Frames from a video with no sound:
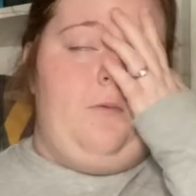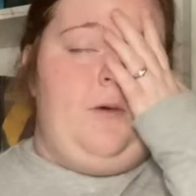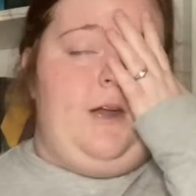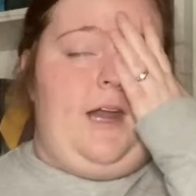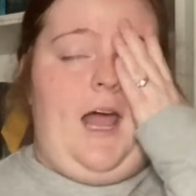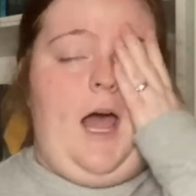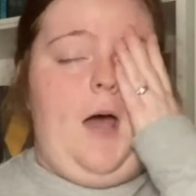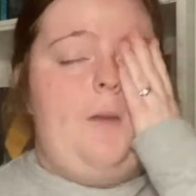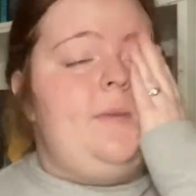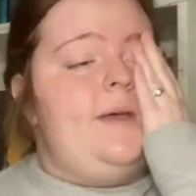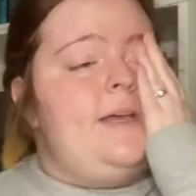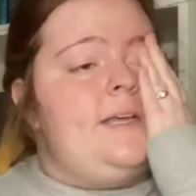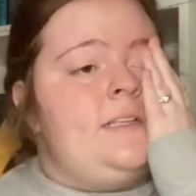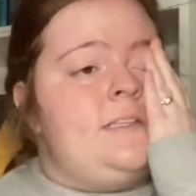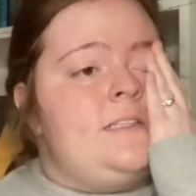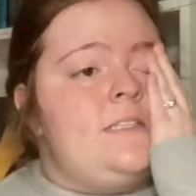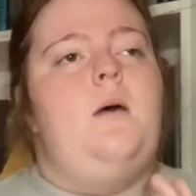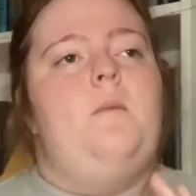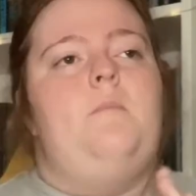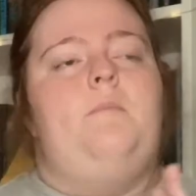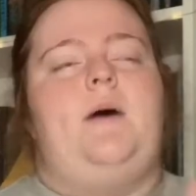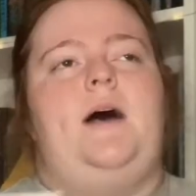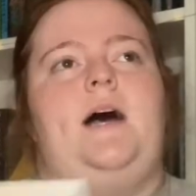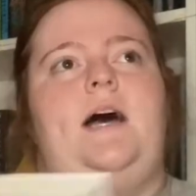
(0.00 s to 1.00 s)
happens,
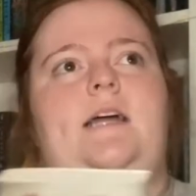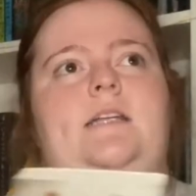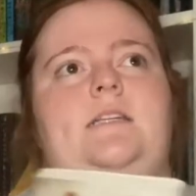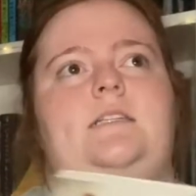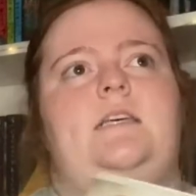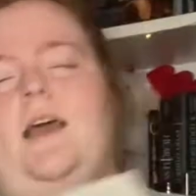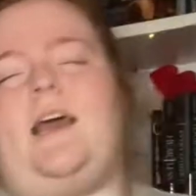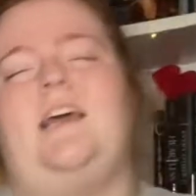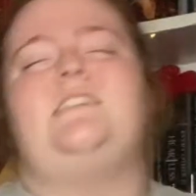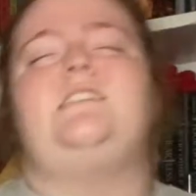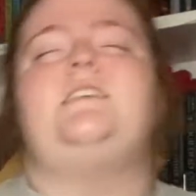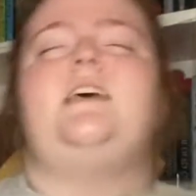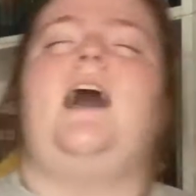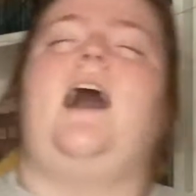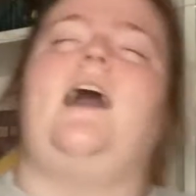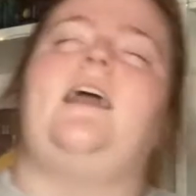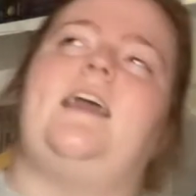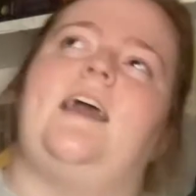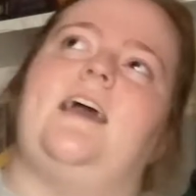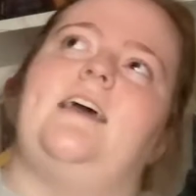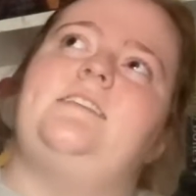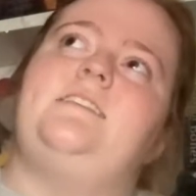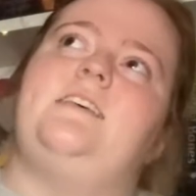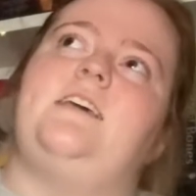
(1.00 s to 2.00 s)
but I
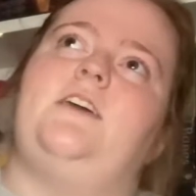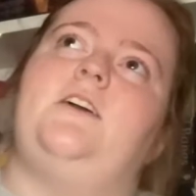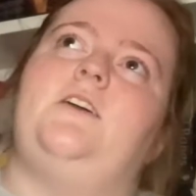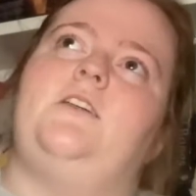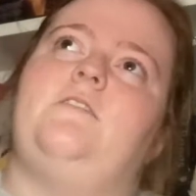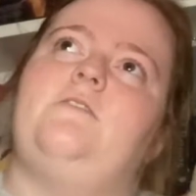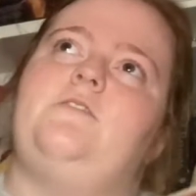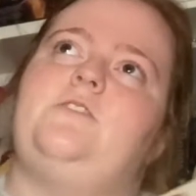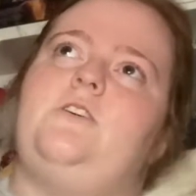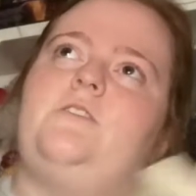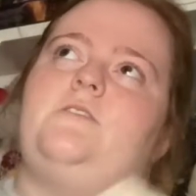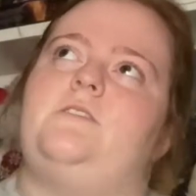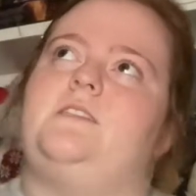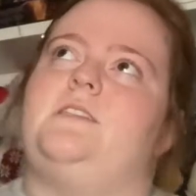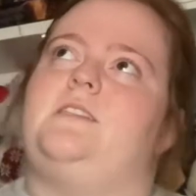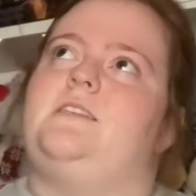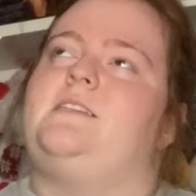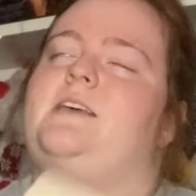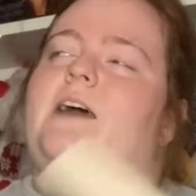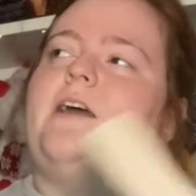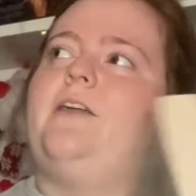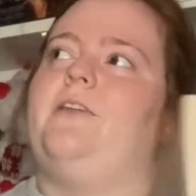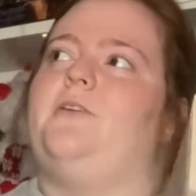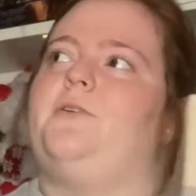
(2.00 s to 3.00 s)
guess I could have chosen the
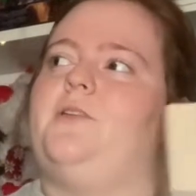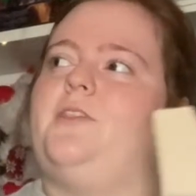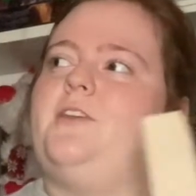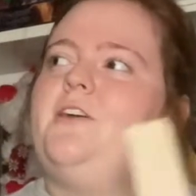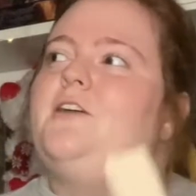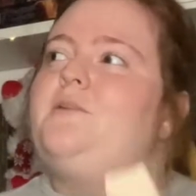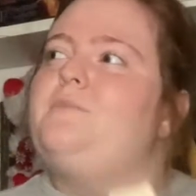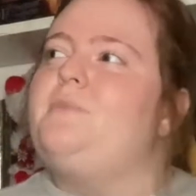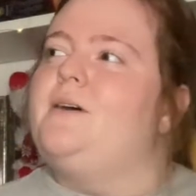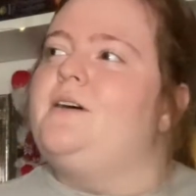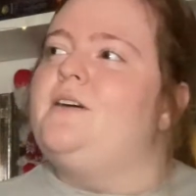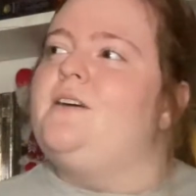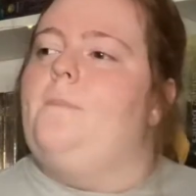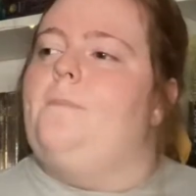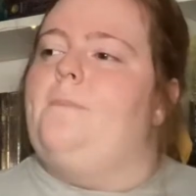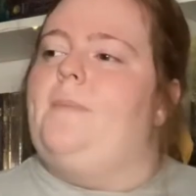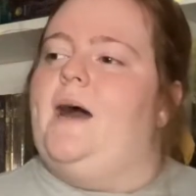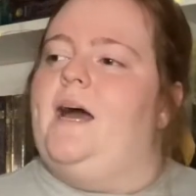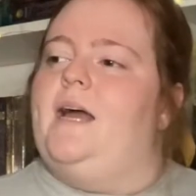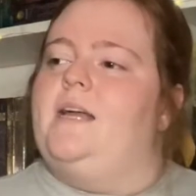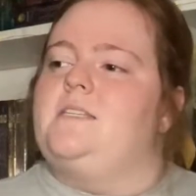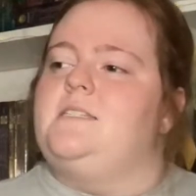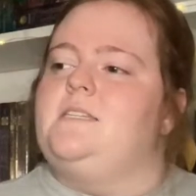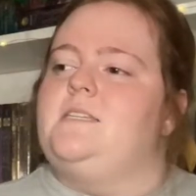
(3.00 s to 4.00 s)
second or third book,
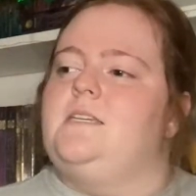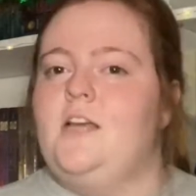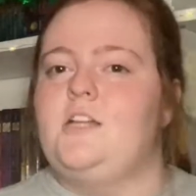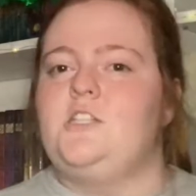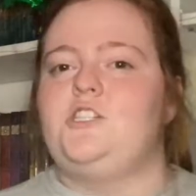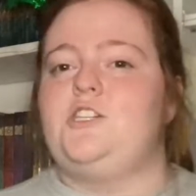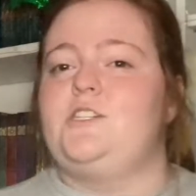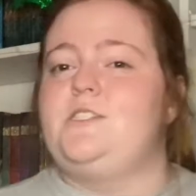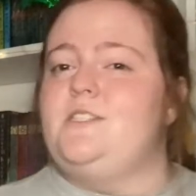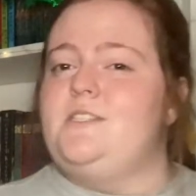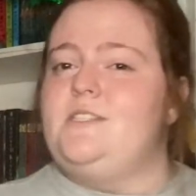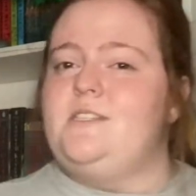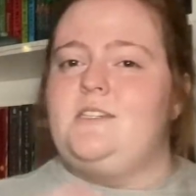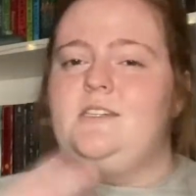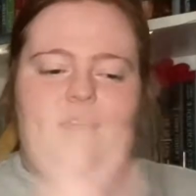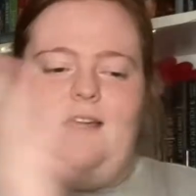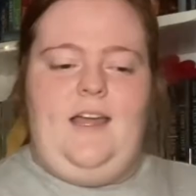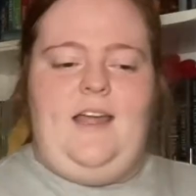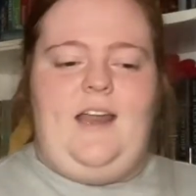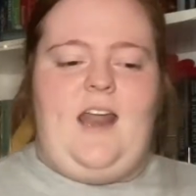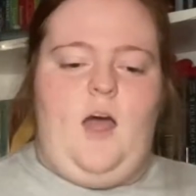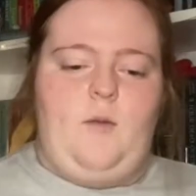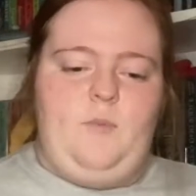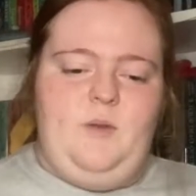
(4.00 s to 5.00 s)
but just
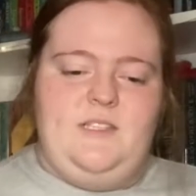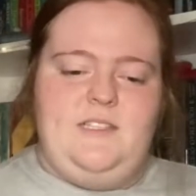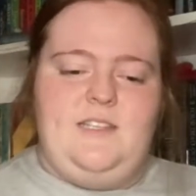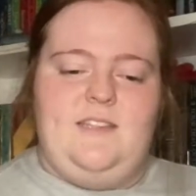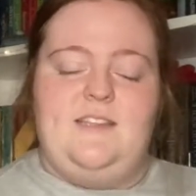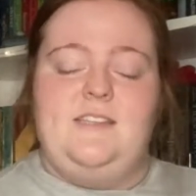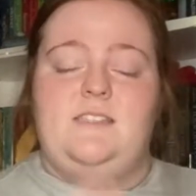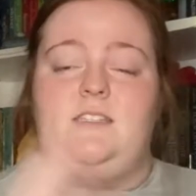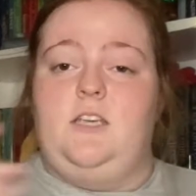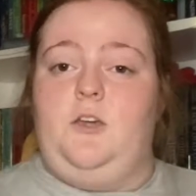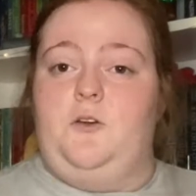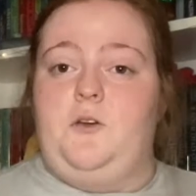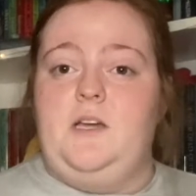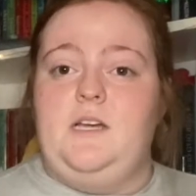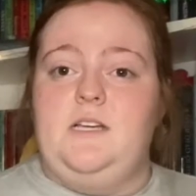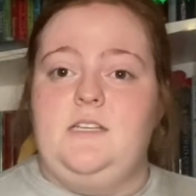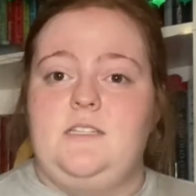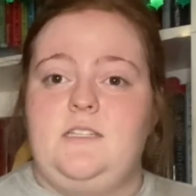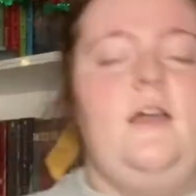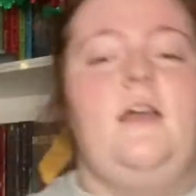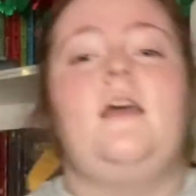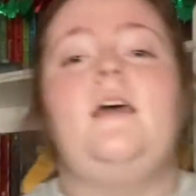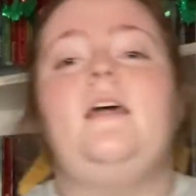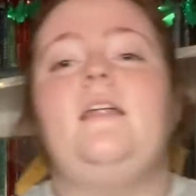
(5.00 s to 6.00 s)
it happens in the
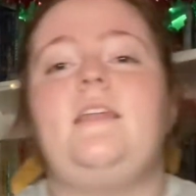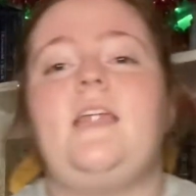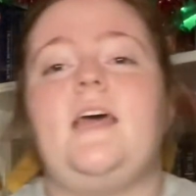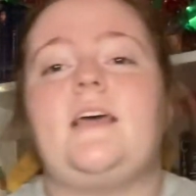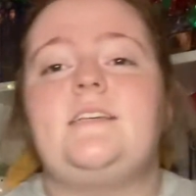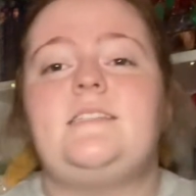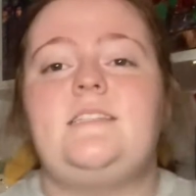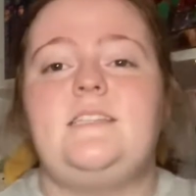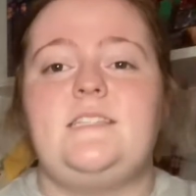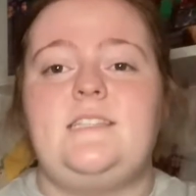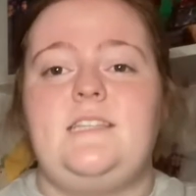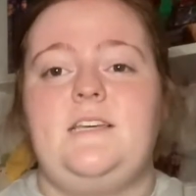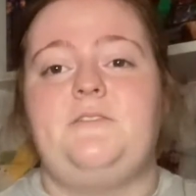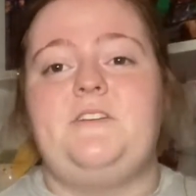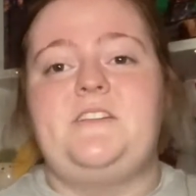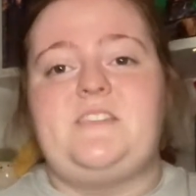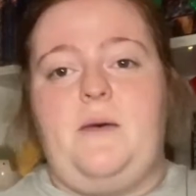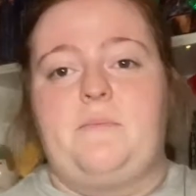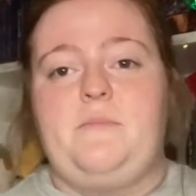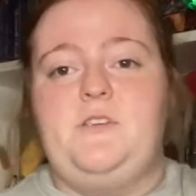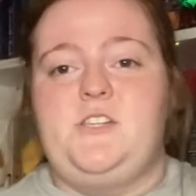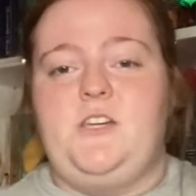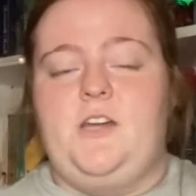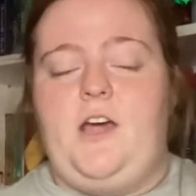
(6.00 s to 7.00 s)
series. Next is the
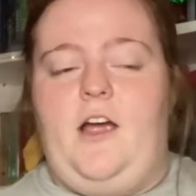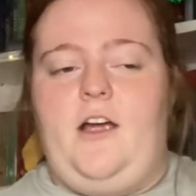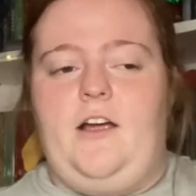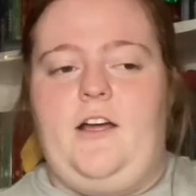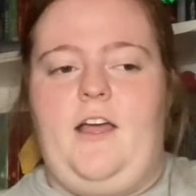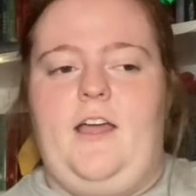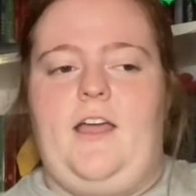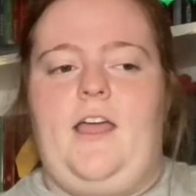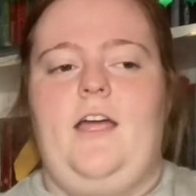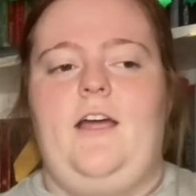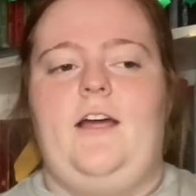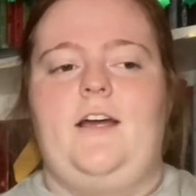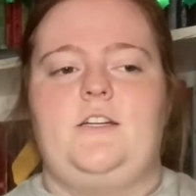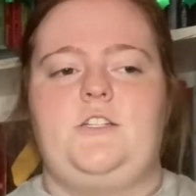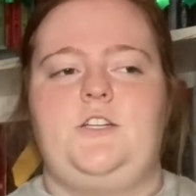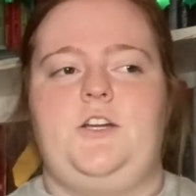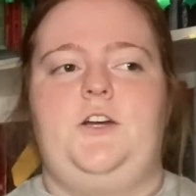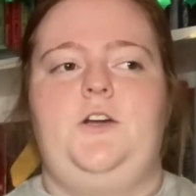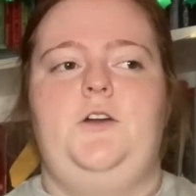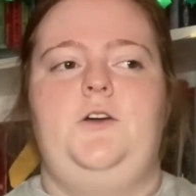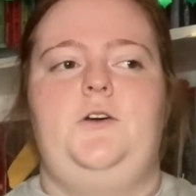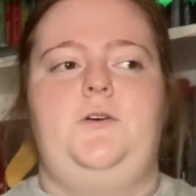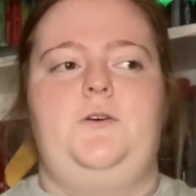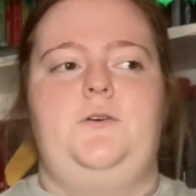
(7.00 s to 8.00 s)
redemption arc, a character
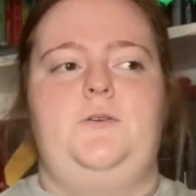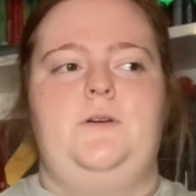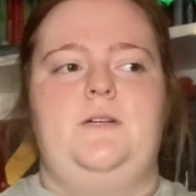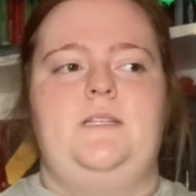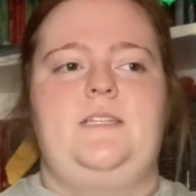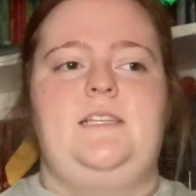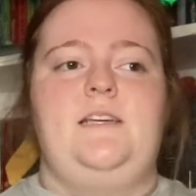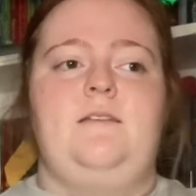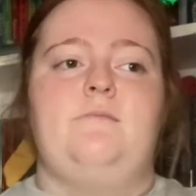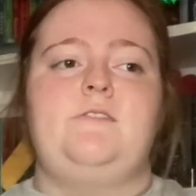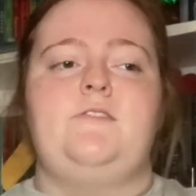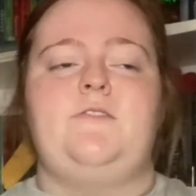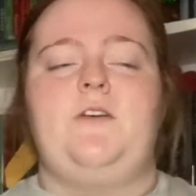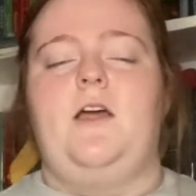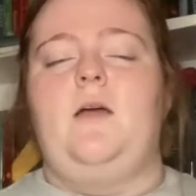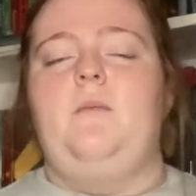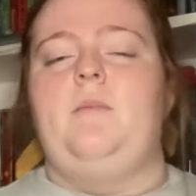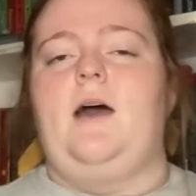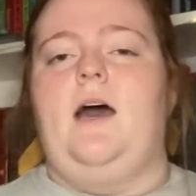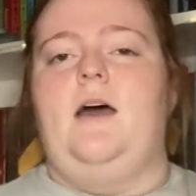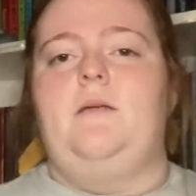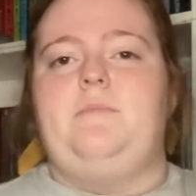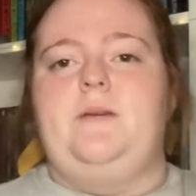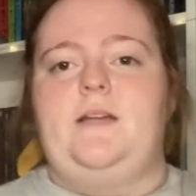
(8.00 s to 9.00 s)
who seems very
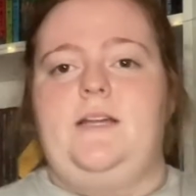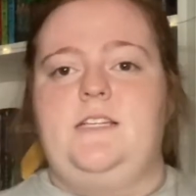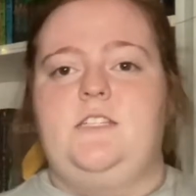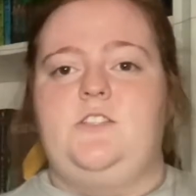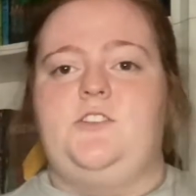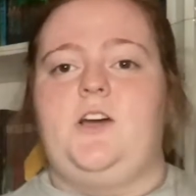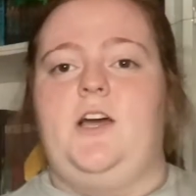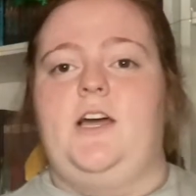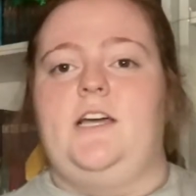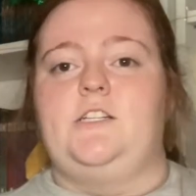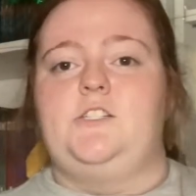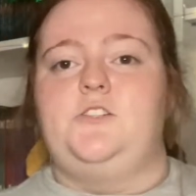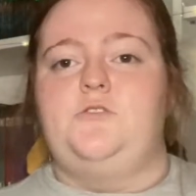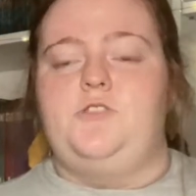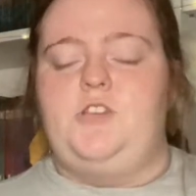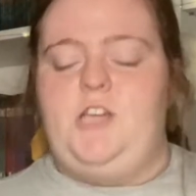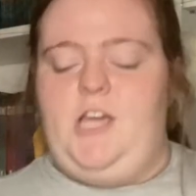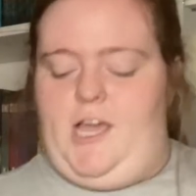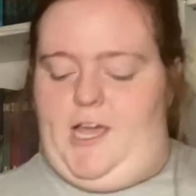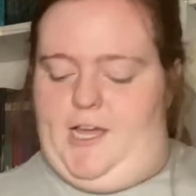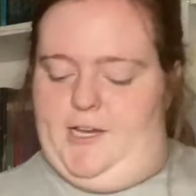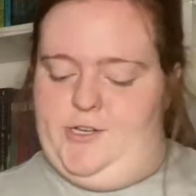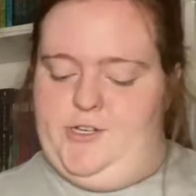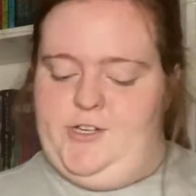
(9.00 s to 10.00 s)
bad but is trying to
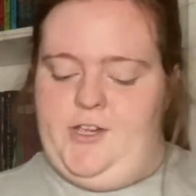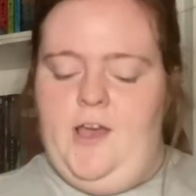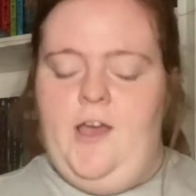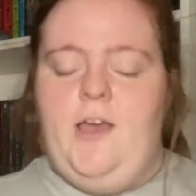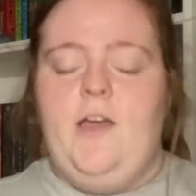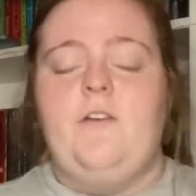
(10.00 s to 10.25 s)
change.